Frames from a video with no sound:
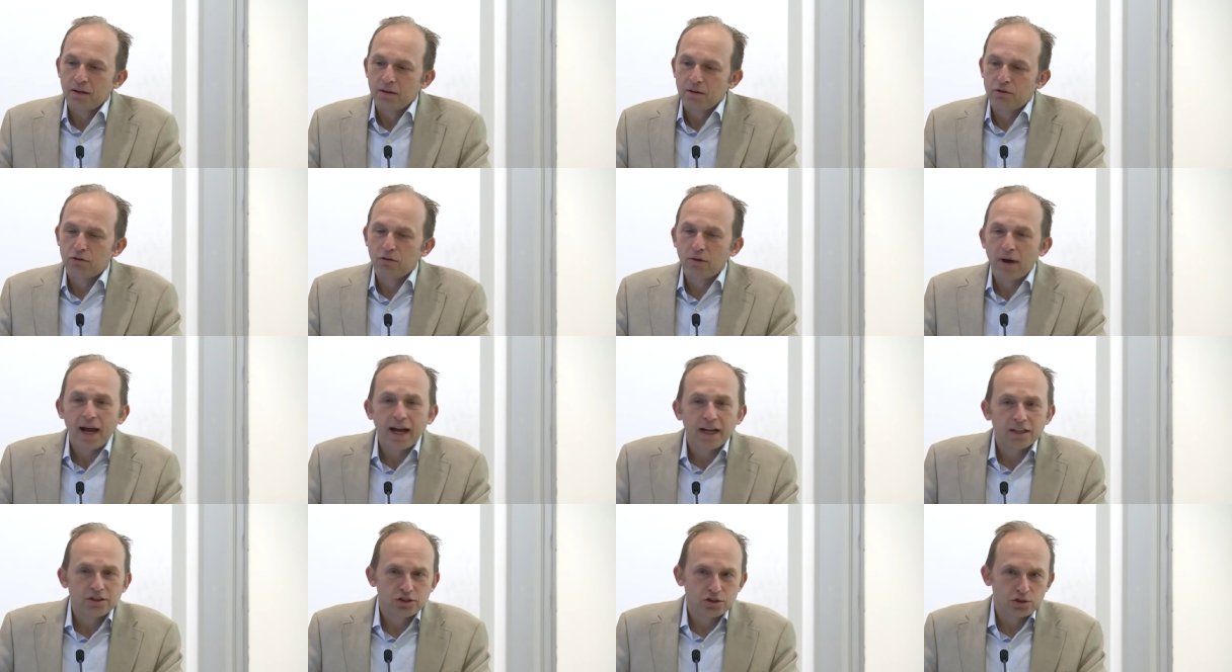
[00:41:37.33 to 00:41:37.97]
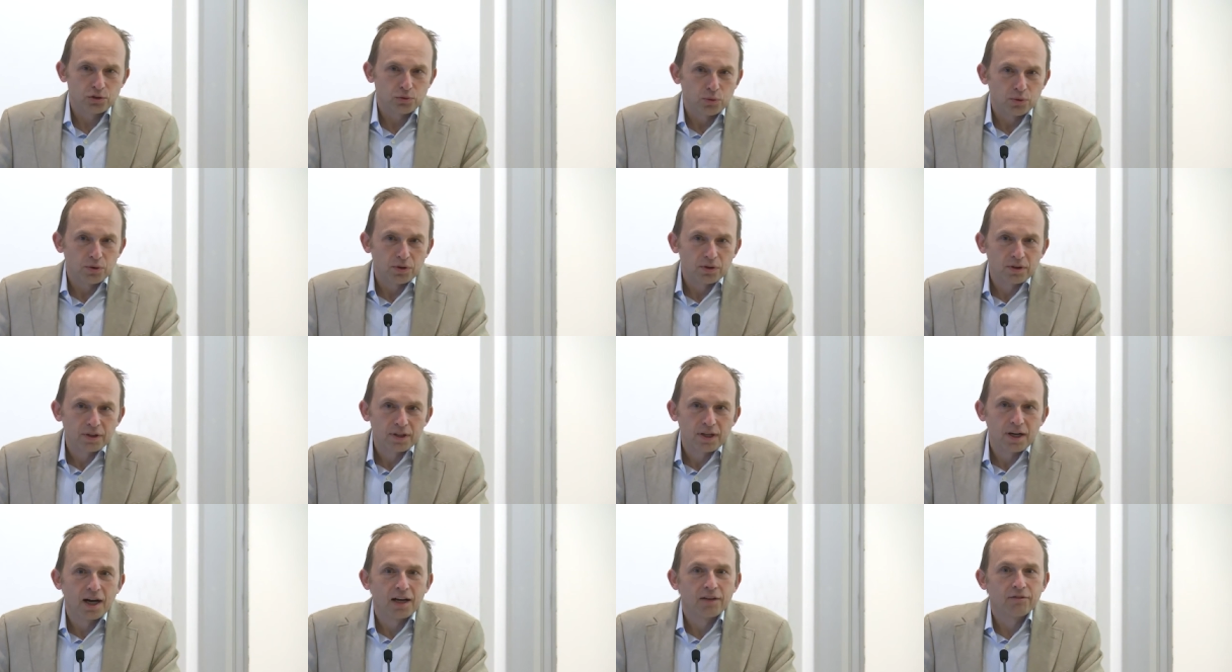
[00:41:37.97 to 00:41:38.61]
gradual
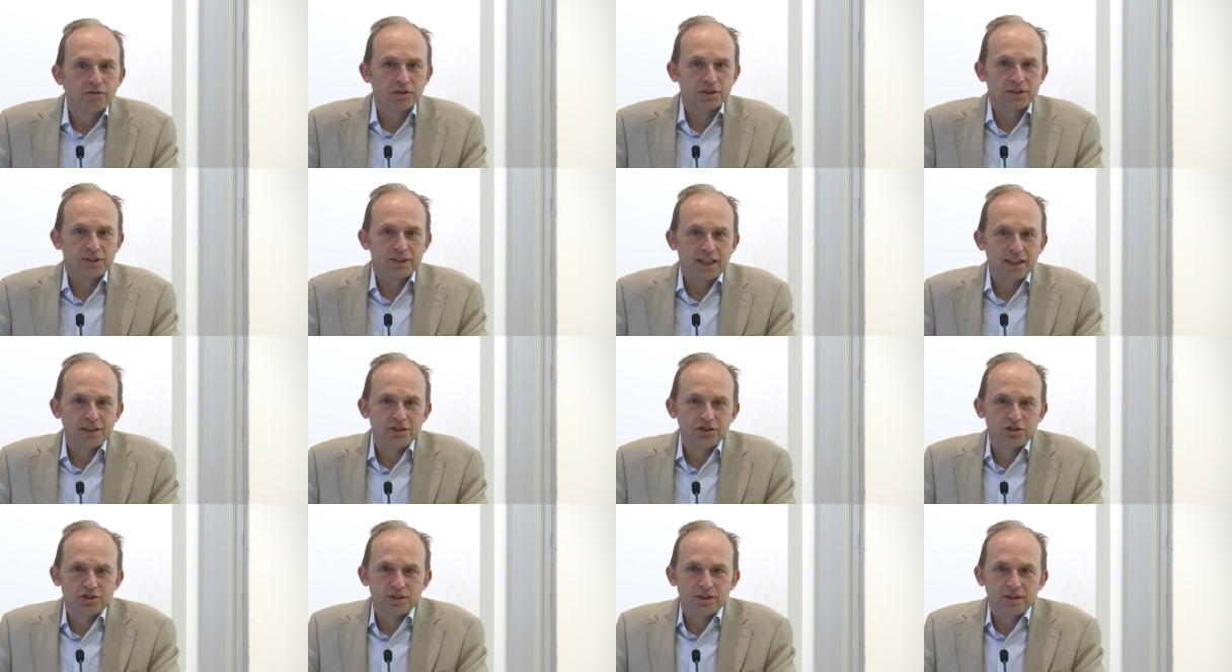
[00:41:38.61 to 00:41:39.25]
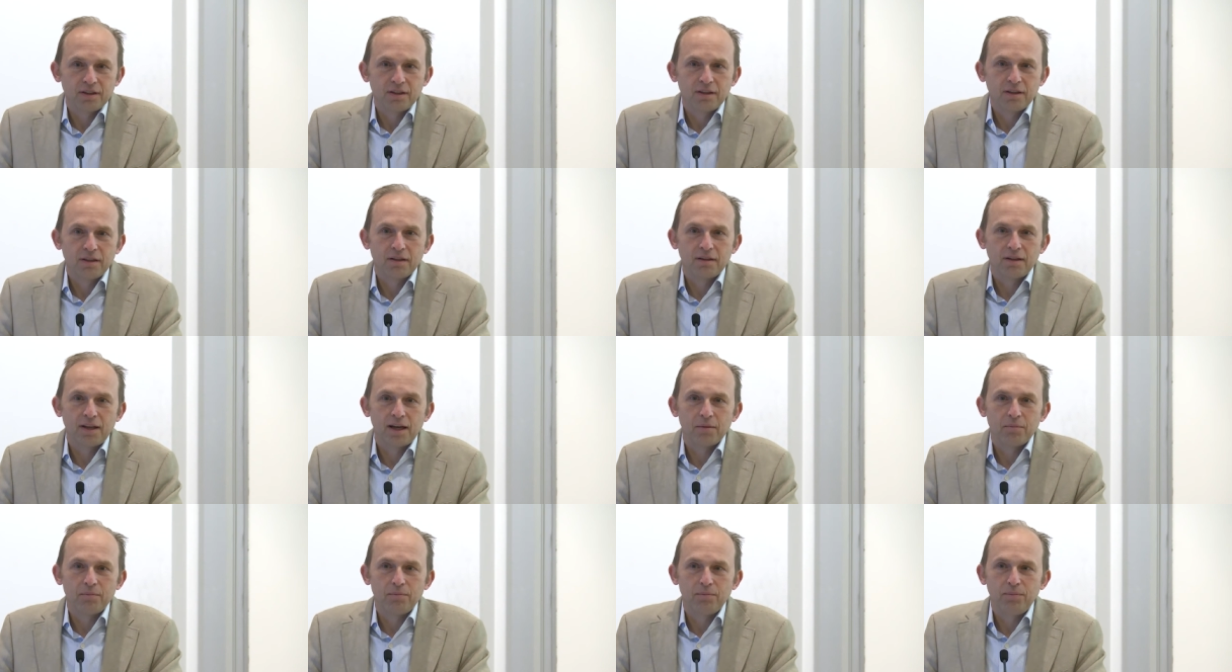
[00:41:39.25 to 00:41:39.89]
conversation
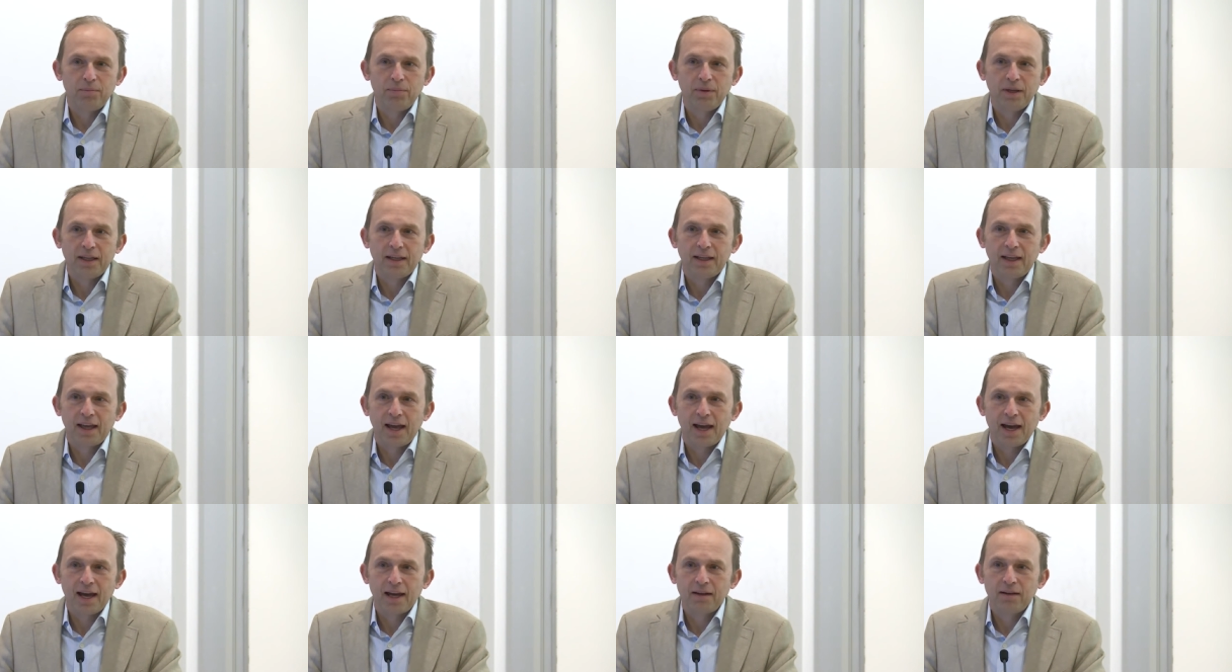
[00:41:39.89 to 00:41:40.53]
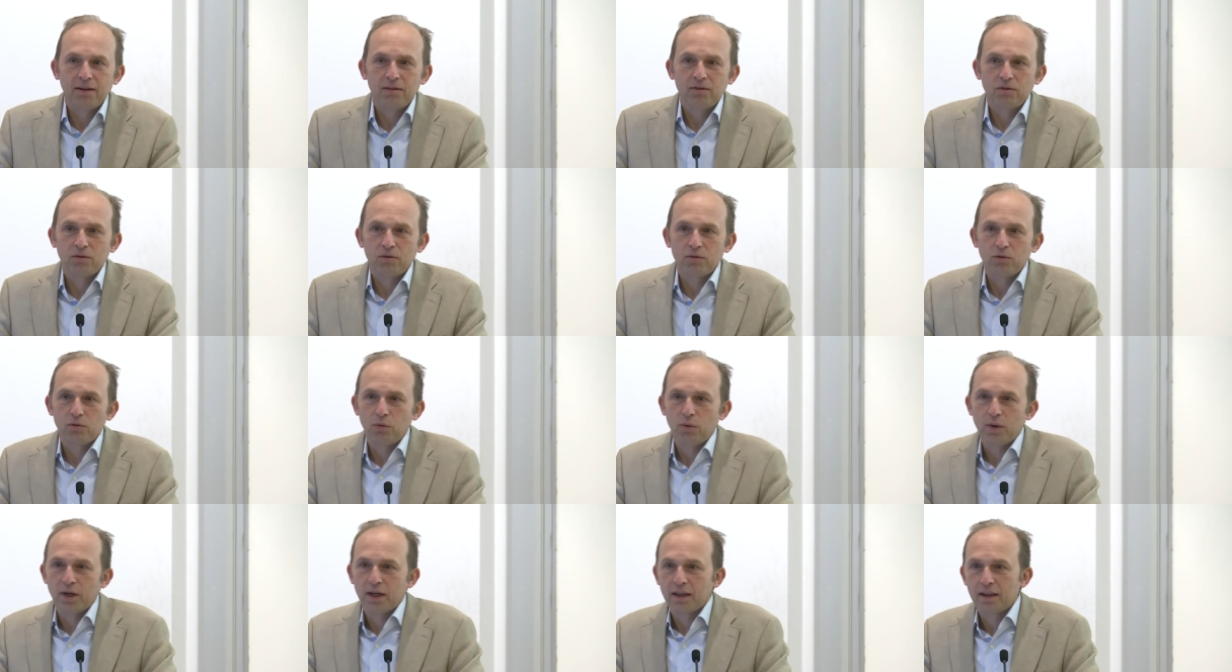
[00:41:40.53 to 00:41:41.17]
that began
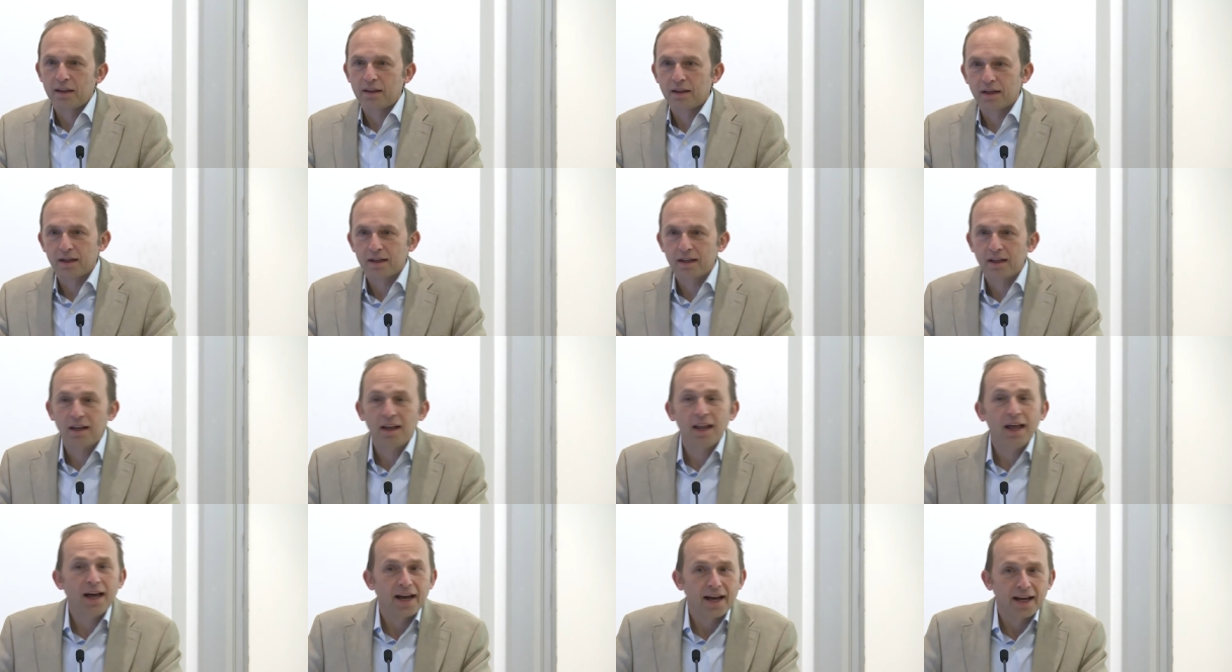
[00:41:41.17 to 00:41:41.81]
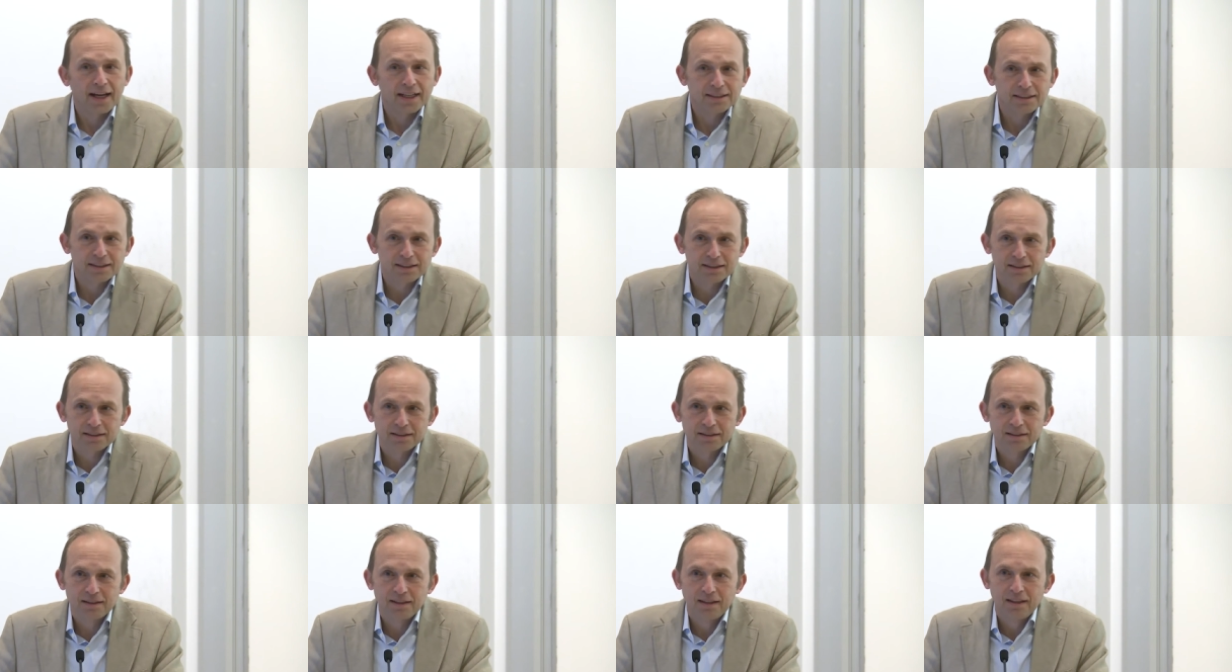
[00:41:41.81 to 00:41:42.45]
with a class